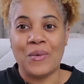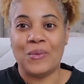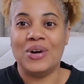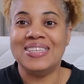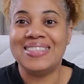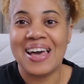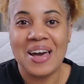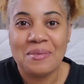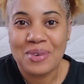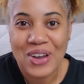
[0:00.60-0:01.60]
What's
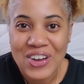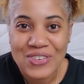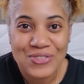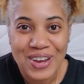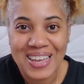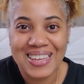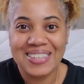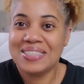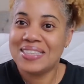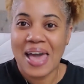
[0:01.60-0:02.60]
up, curl
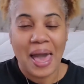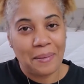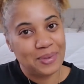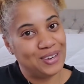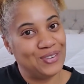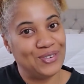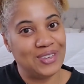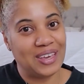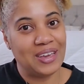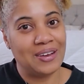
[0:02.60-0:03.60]
friends? Happy New
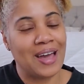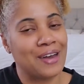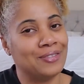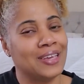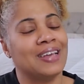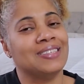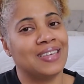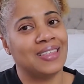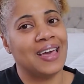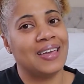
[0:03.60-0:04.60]
Year. I don't think I
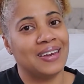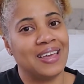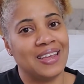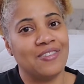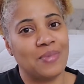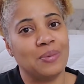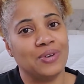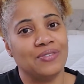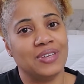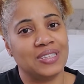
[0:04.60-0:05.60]
said that in any of my
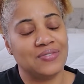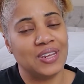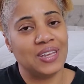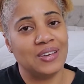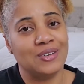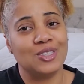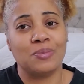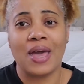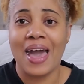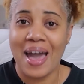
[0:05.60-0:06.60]
previous videos,
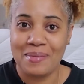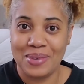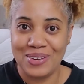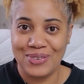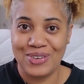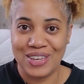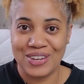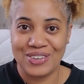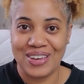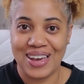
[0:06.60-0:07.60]
but Happy New Year,
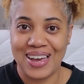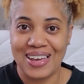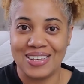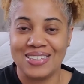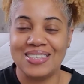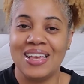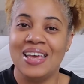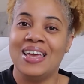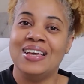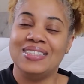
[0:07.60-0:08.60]
you guys.
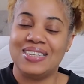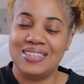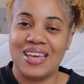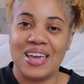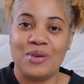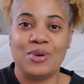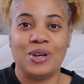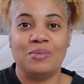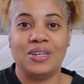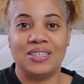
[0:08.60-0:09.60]
Today, we're going
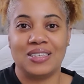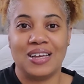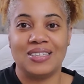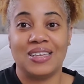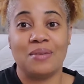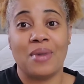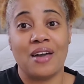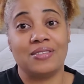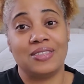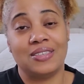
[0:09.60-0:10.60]
to be discussing my
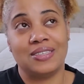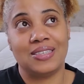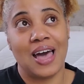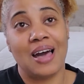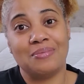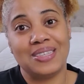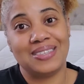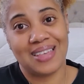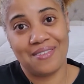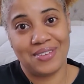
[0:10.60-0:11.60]
top
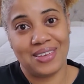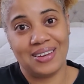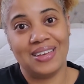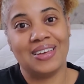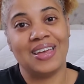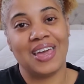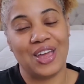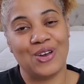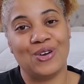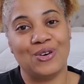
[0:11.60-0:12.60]
seven
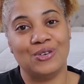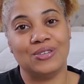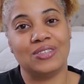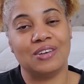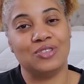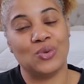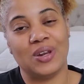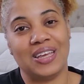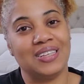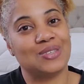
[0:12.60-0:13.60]
hair goals of
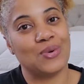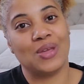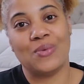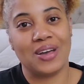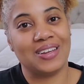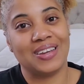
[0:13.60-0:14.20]
2021.